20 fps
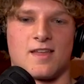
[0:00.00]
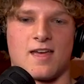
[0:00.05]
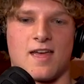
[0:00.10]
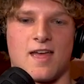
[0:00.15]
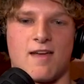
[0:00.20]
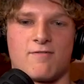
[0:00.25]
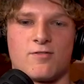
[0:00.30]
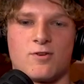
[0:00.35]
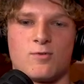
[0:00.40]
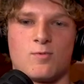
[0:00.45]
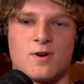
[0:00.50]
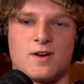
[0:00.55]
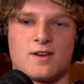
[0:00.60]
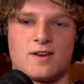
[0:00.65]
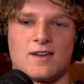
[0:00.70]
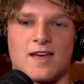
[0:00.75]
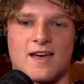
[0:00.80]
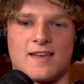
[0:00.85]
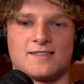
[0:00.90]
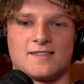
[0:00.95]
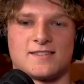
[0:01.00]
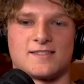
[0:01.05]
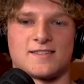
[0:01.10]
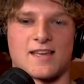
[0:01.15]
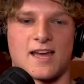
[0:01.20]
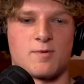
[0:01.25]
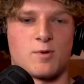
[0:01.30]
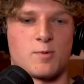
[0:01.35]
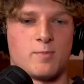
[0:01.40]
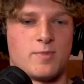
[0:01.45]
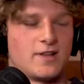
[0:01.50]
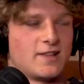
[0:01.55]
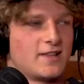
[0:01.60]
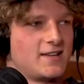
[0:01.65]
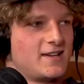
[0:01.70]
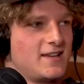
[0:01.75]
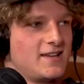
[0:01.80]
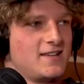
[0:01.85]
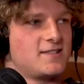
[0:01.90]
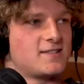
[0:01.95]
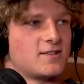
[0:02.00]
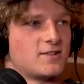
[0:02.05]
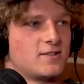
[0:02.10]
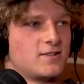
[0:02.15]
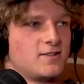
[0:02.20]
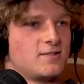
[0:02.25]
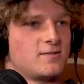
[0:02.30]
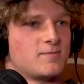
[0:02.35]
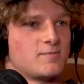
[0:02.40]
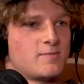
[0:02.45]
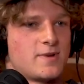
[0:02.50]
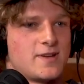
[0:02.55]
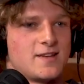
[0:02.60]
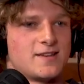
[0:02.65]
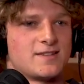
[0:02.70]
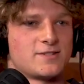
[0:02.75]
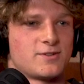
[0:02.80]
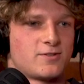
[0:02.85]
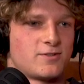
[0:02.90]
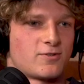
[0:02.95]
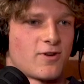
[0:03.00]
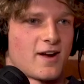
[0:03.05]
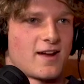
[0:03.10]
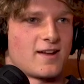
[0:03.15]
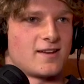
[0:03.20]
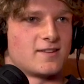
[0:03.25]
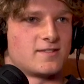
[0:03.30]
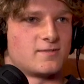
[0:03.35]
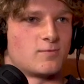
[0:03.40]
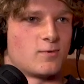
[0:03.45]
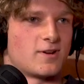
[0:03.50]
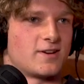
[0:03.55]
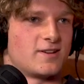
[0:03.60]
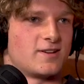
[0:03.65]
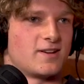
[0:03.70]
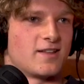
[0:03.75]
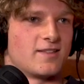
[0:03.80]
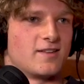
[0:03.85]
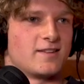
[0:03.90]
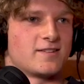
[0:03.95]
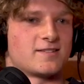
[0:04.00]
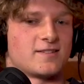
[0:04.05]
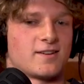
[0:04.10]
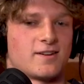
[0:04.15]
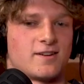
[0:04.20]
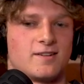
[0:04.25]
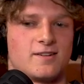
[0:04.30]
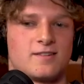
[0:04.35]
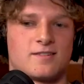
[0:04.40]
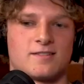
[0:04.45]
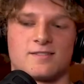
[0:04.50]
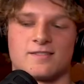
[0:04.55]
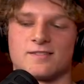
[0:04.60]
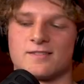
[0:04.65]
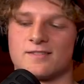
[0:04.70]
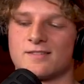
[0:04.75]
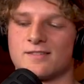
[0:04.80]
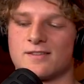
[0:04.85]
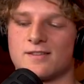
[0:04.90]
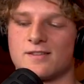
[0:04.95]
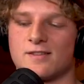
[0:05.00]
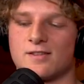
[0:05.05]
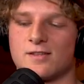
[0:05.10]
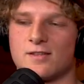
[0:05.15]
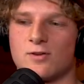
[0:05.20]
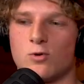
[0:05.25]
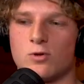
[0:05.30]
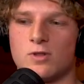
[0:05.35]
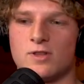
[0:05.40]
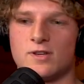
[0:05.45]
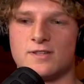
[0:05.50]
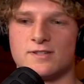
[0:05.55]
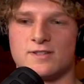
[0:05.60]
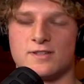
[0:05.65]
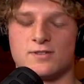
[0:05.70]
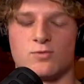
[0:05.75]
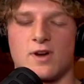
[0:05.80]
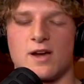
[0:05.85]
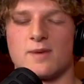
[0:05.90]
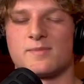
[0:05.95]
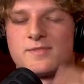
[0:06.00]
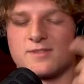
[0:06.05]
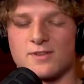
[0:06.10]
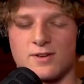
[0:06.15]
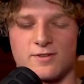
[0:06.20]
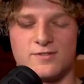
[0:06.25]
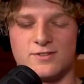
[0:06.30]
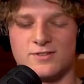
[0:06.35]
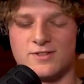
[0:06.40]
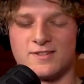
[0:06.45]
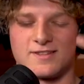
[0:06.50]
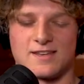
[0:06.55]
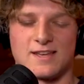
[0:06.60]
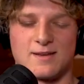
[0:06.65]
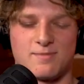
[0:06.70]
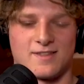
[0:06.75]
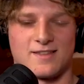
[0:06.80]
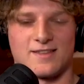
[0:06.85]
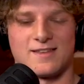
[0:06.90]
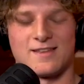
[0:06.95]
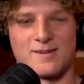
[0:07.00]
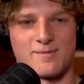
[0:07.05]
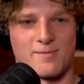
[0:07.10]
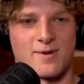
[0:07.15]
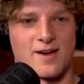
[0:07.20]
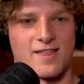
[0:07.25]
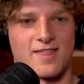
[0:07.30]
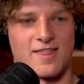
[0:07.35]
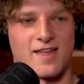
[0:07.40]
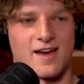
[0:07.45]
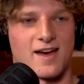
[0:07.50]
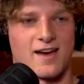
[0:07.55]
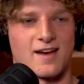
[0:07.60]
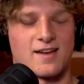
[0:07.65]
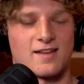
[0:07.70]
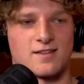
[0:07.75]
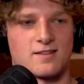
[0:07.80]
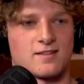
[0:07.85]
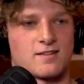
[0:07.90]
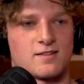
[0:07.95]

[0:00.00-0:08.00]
everyone has the same ability to be as great as one another. So all it is reps. So if you just keep thinking about that,